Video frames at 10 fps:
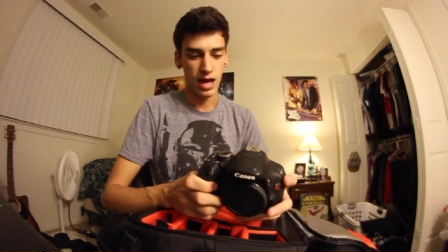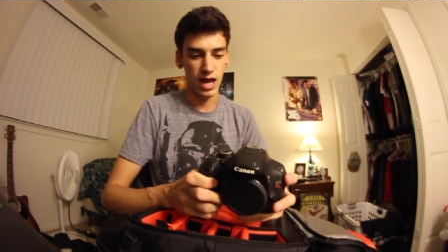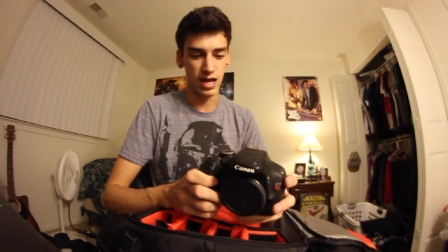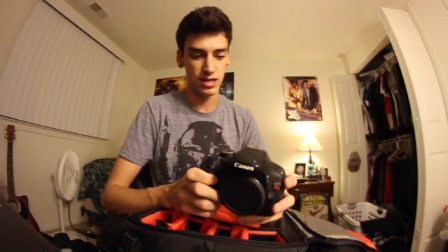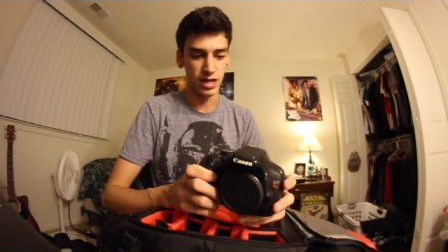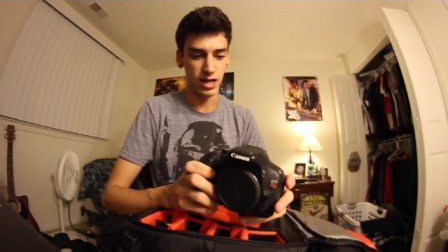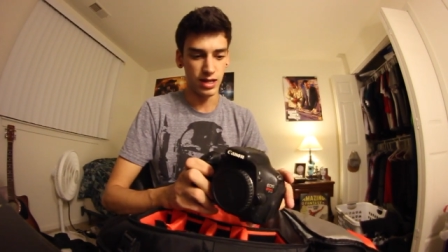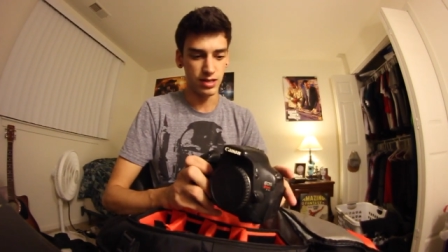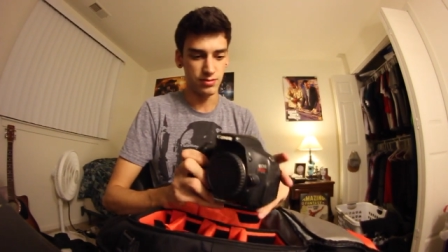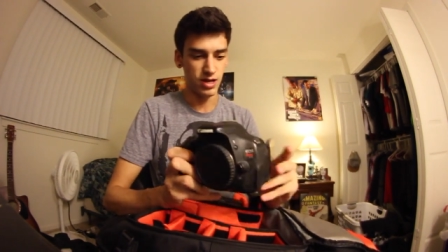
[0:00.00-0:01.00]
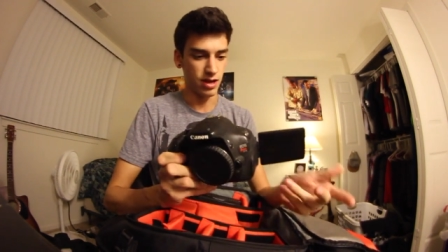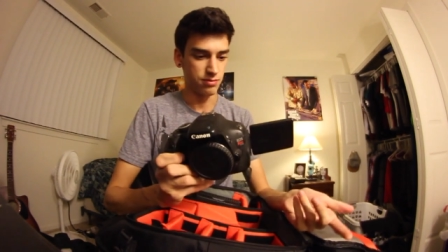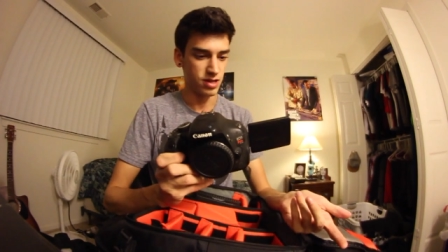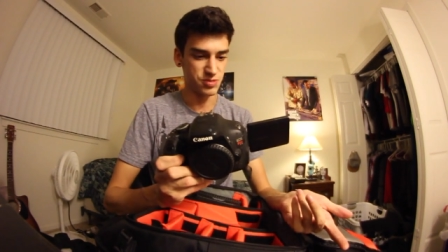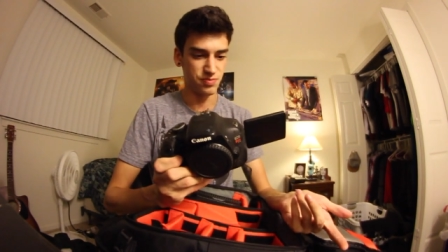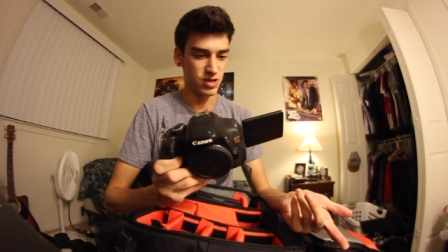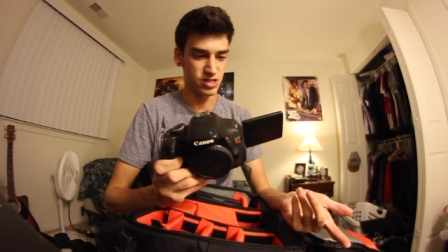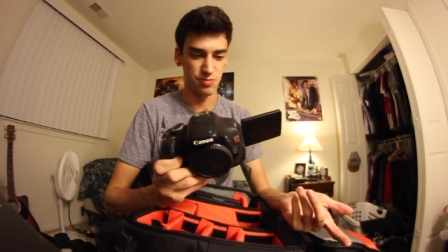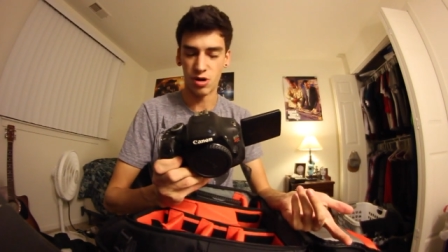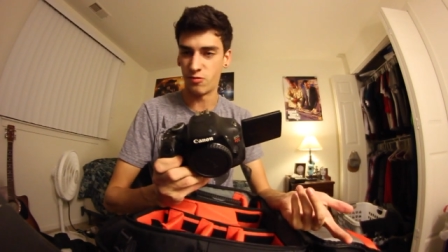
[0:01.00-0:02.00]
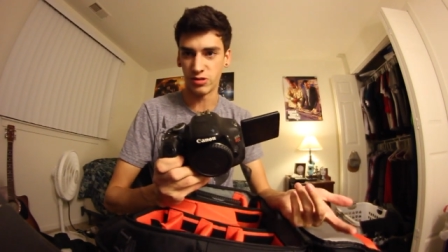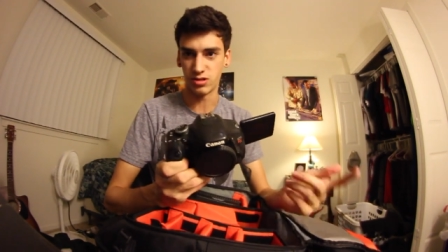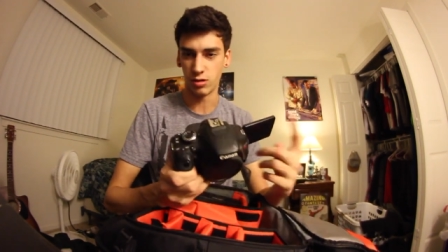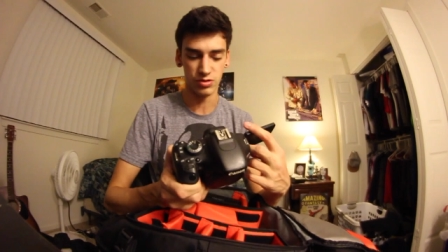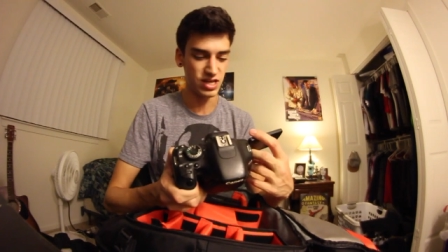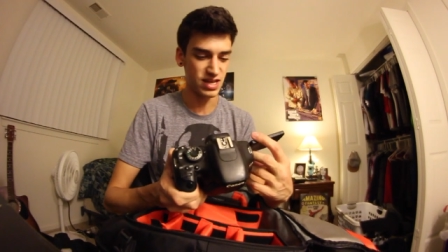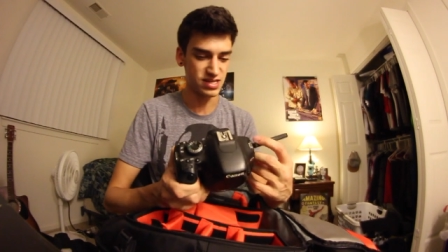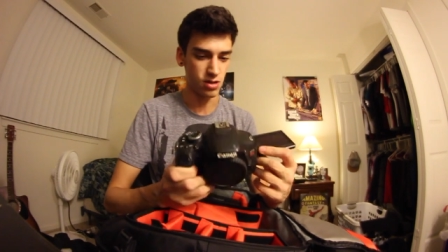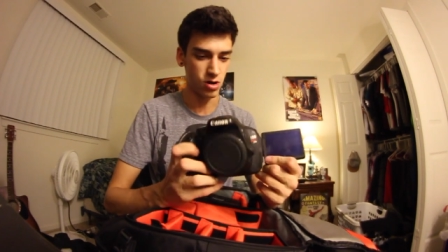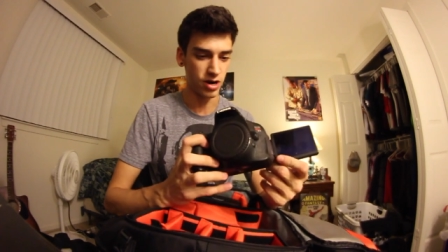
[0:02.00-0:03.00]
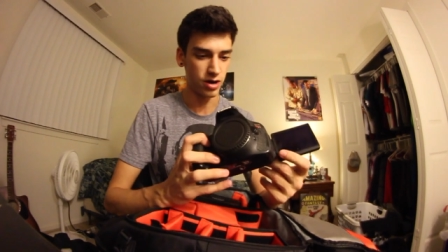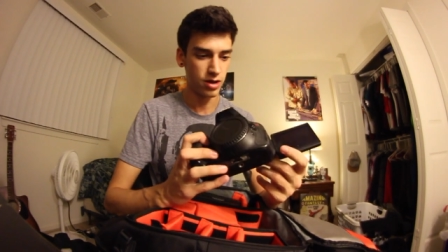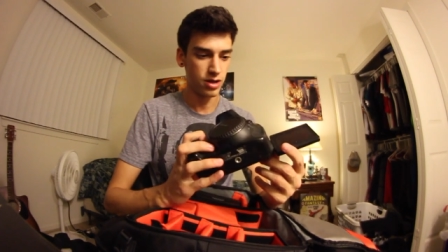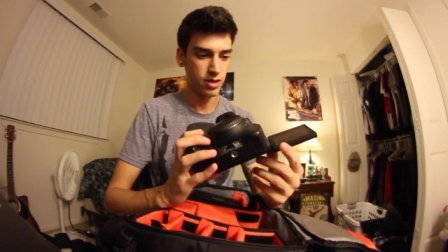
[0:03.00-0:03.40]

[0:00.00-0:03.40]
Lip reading: and yeah, it's a perfect little DSLR.